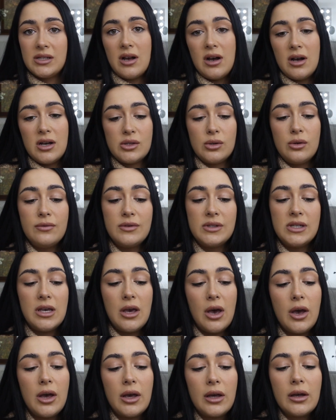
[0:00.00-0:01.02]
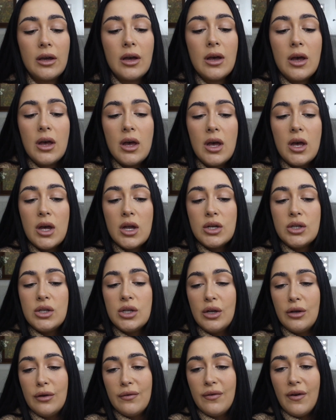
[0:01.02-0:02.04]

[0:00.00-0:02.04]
Cars obviously going too